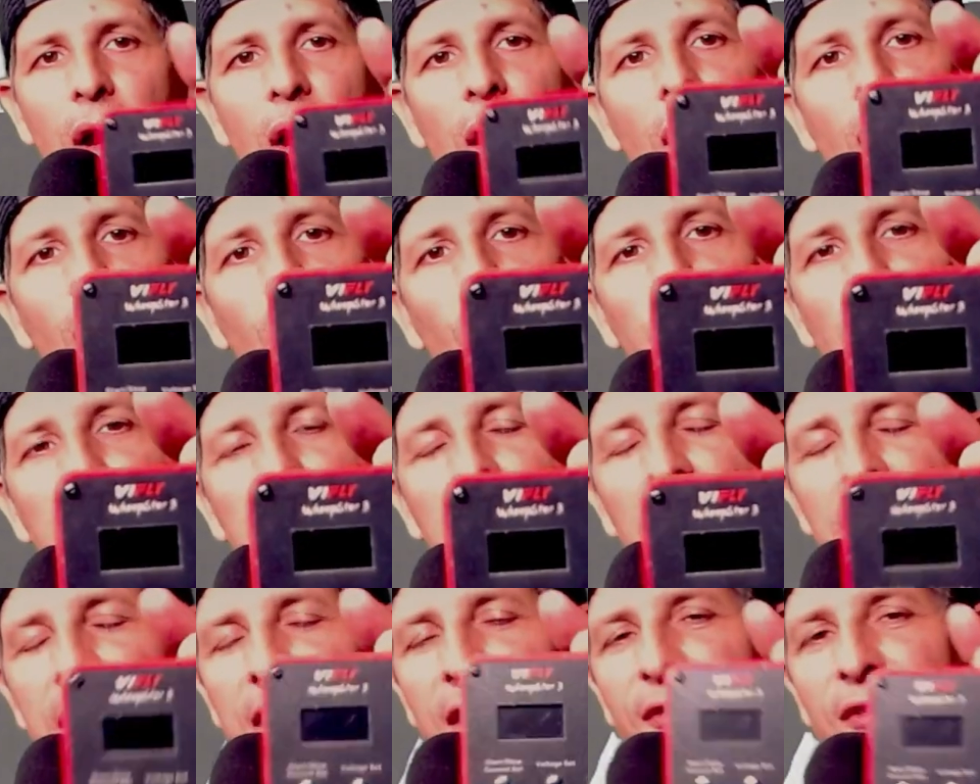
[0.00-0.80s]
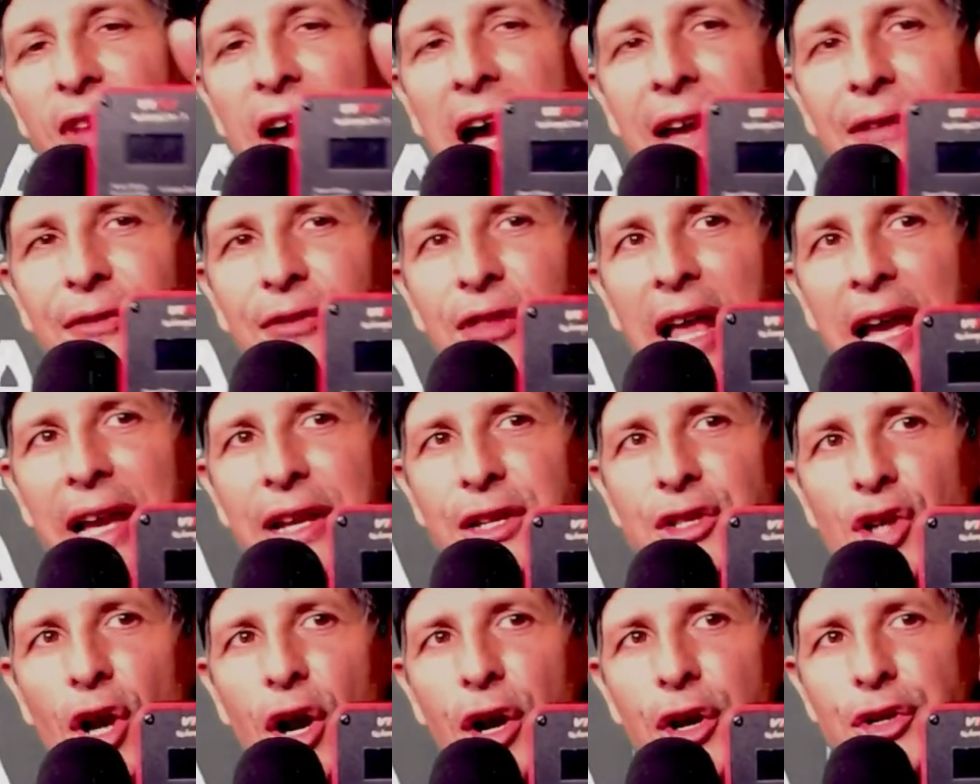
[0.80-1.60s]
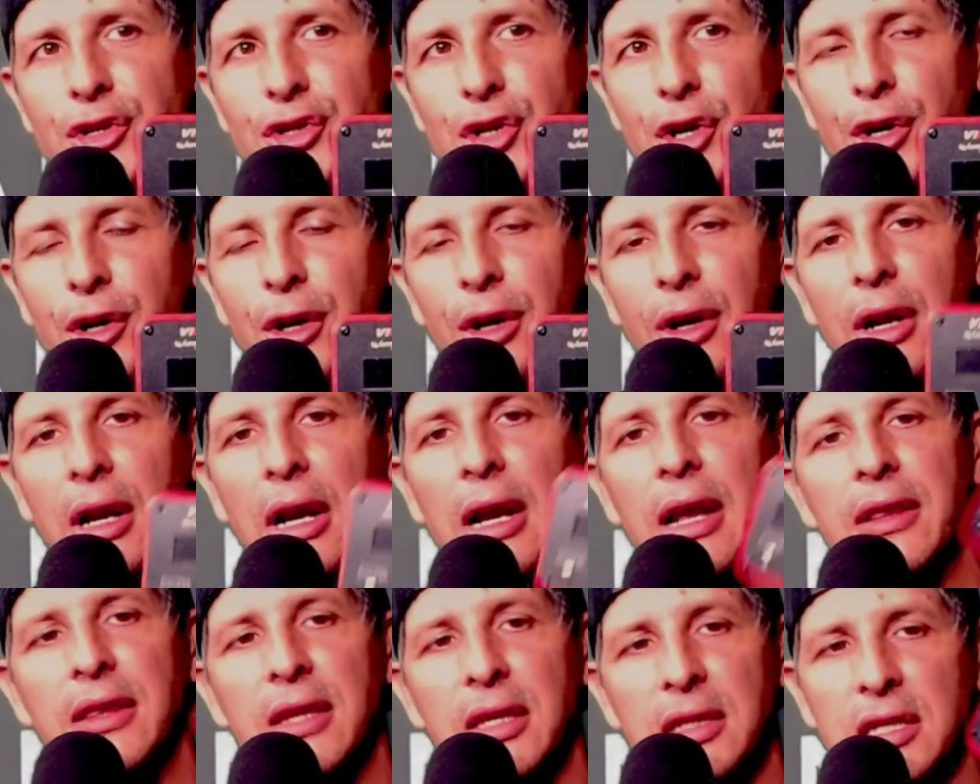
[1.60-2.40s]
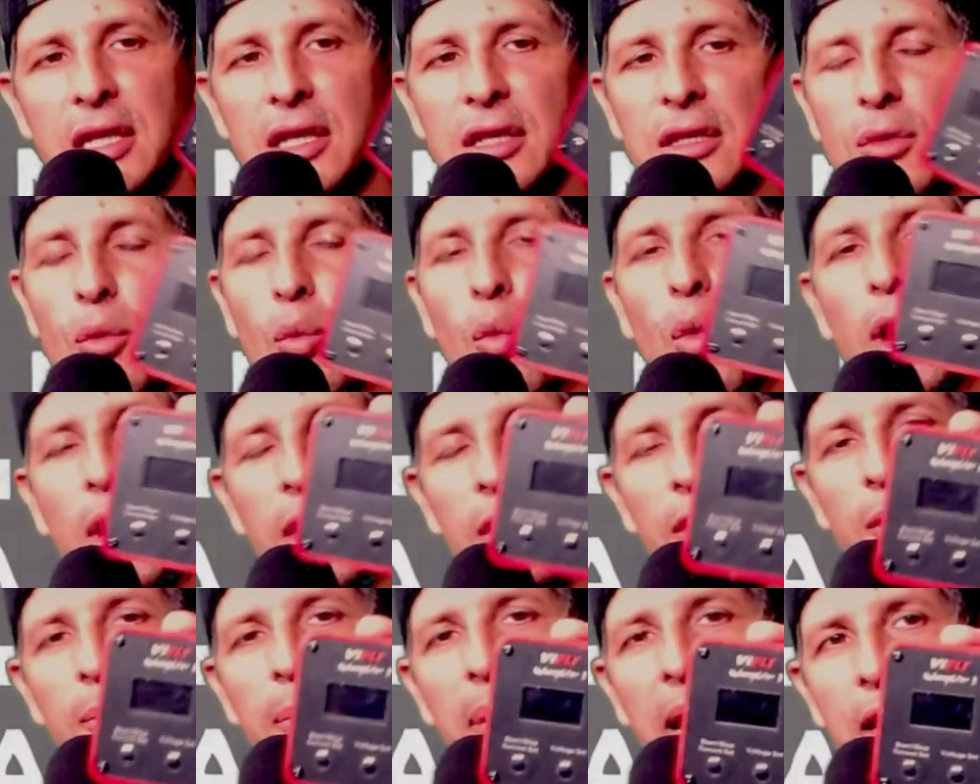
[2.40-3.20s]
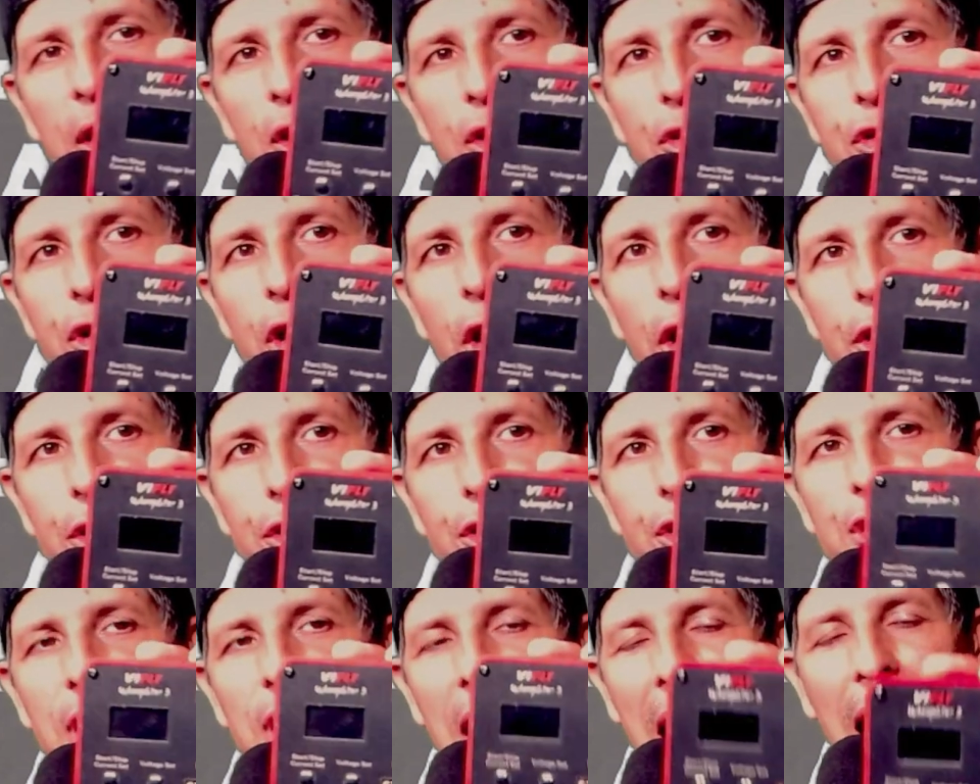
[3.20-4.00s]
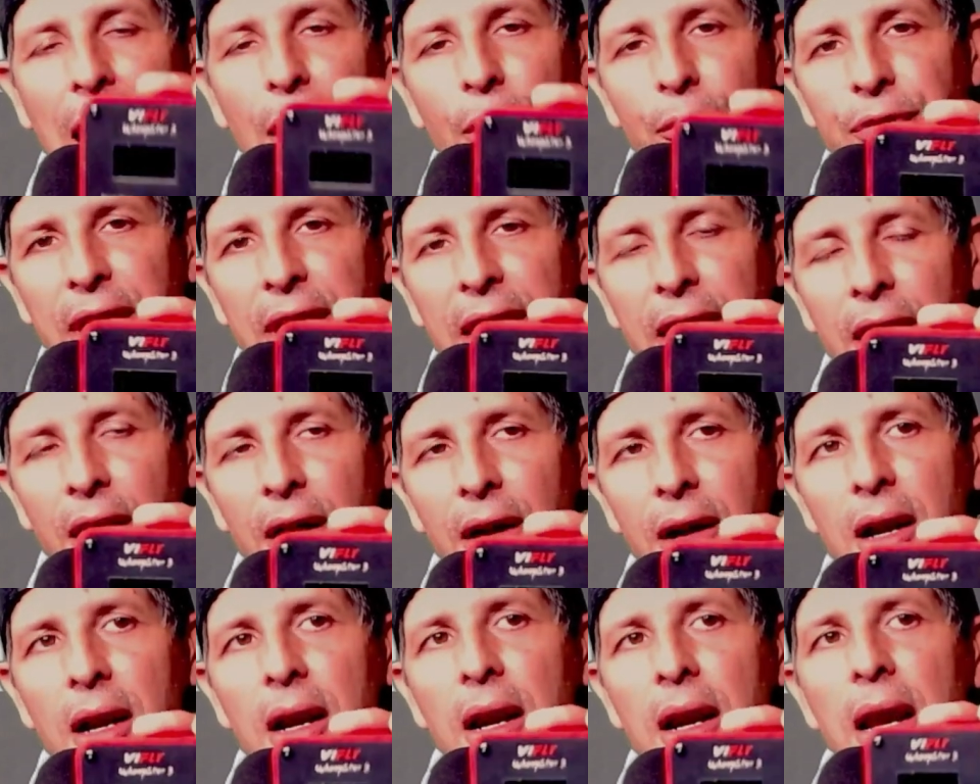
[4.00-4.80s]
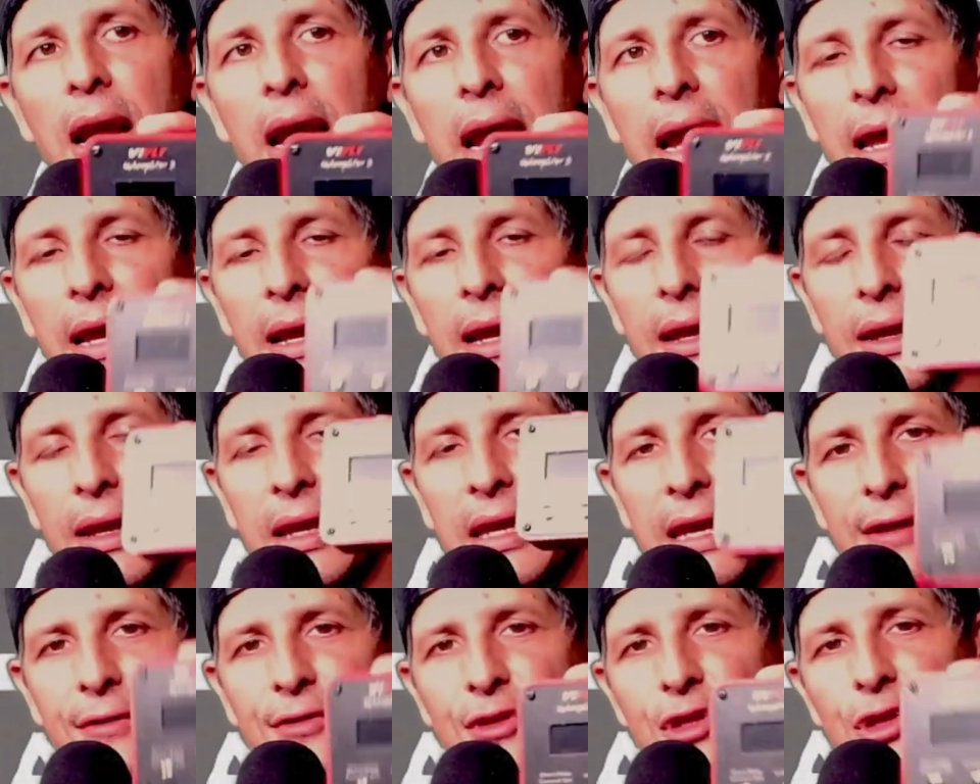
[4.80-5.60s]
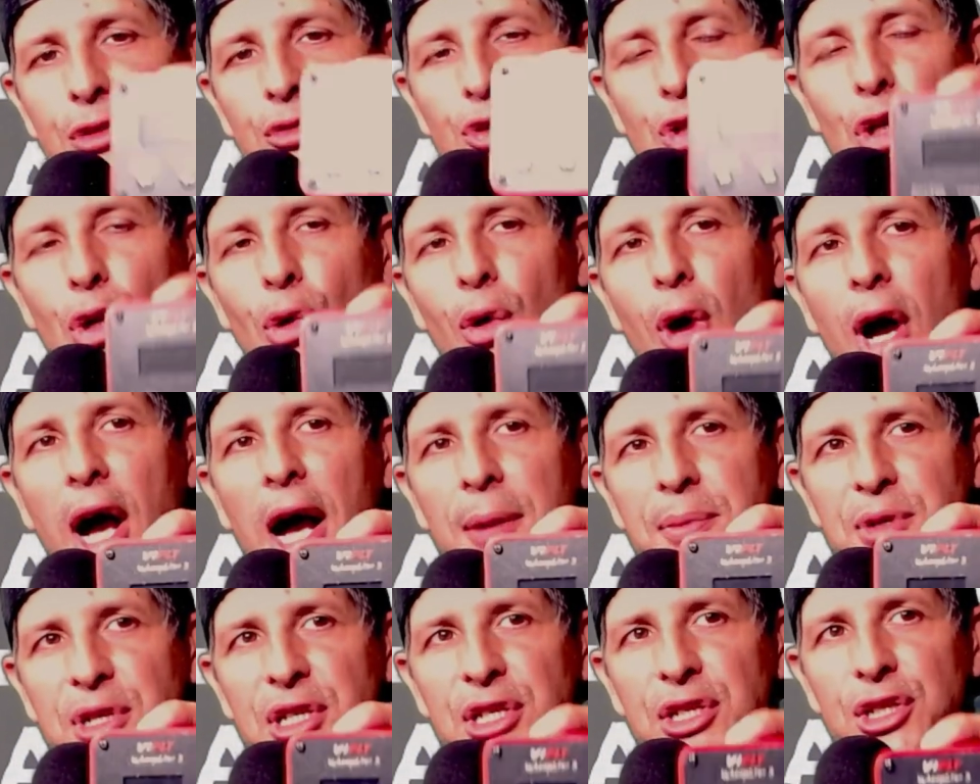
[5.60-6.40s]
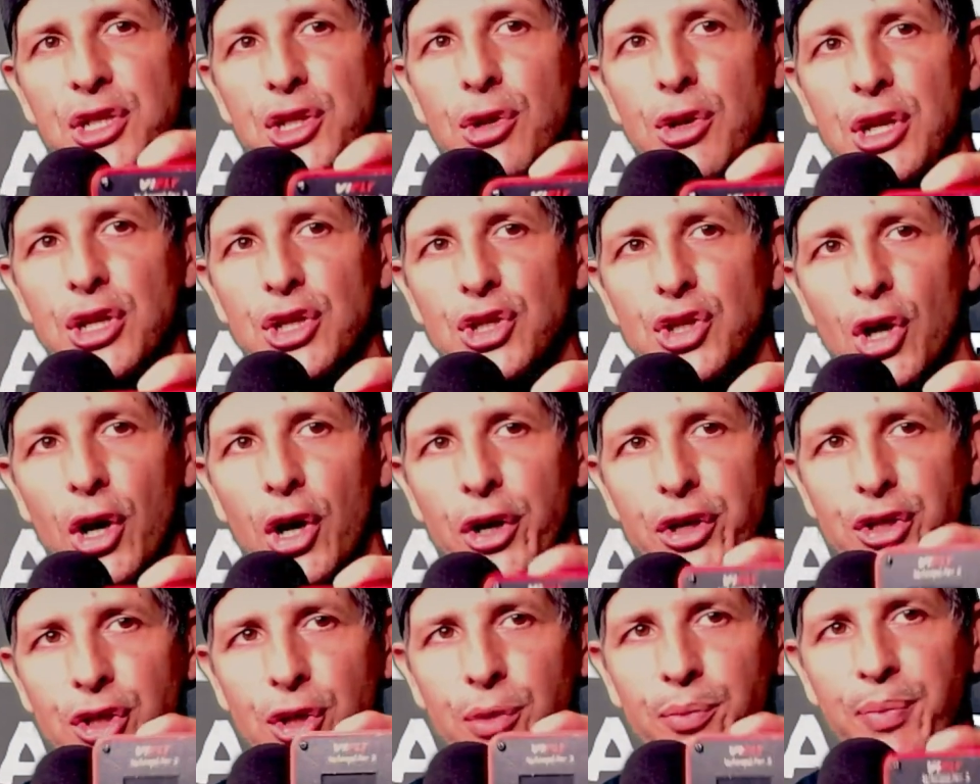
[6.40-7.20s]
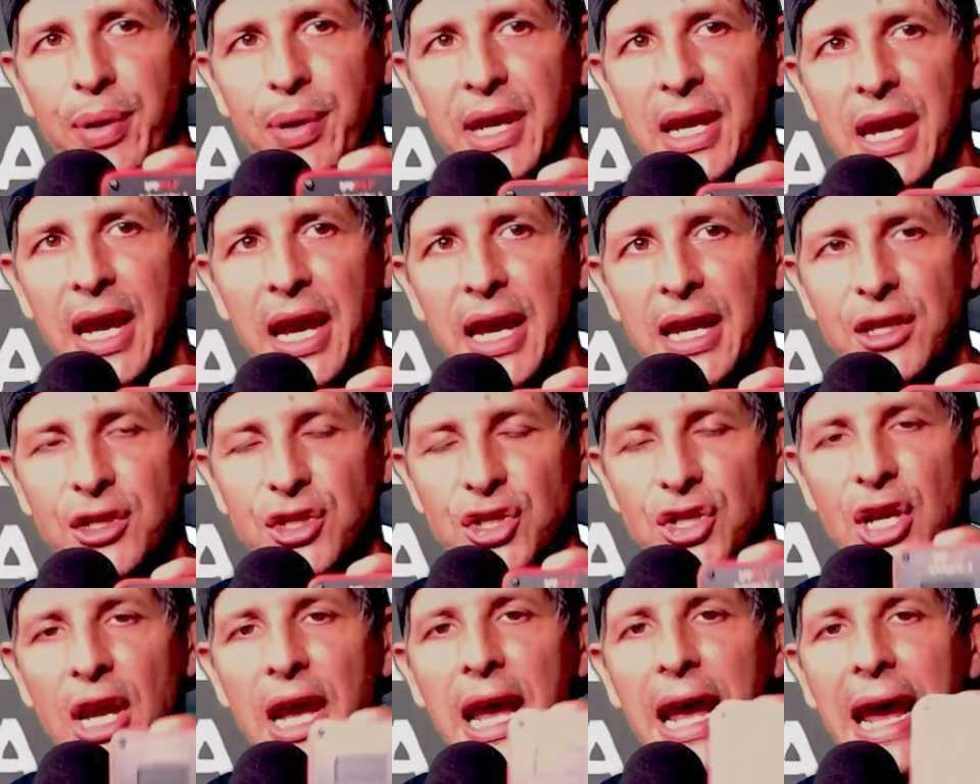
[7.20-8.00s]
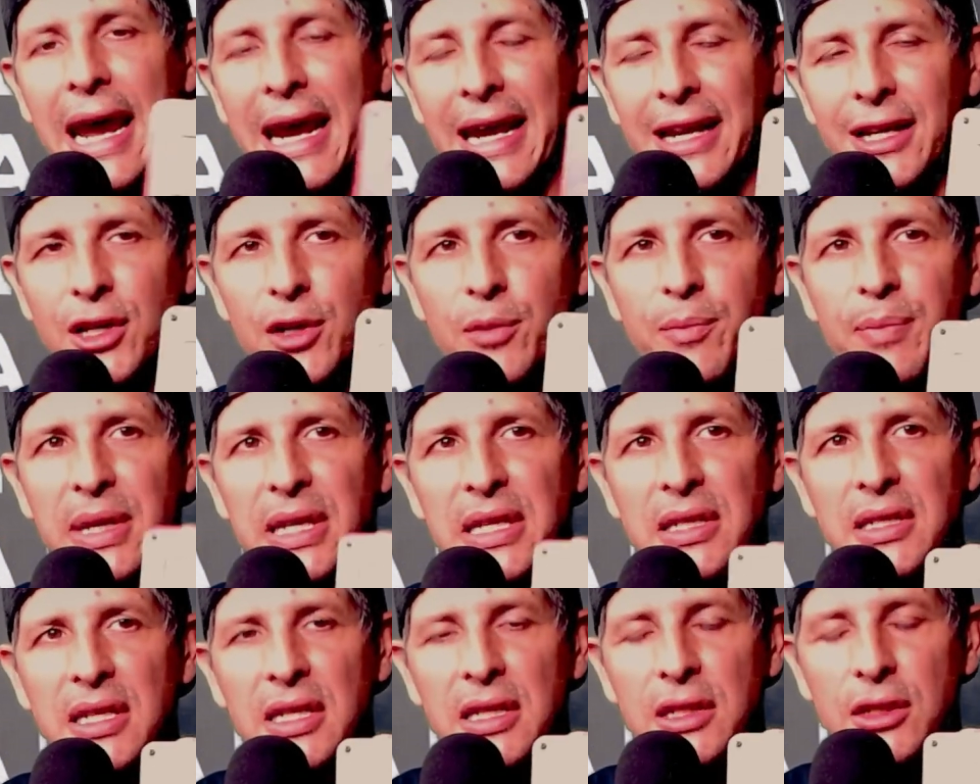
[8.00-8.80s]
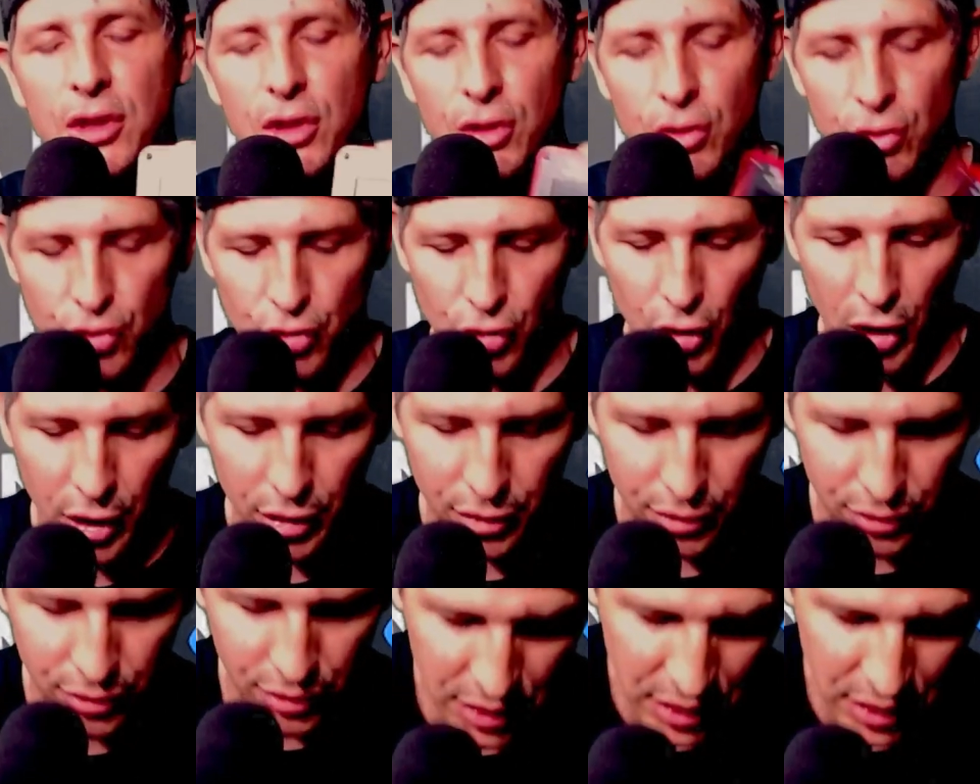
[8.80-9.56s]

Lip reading: We got the ViFly charger. This is one of the better chargers out there. It gives you 2 options. You can charge your PH and your BT2 drones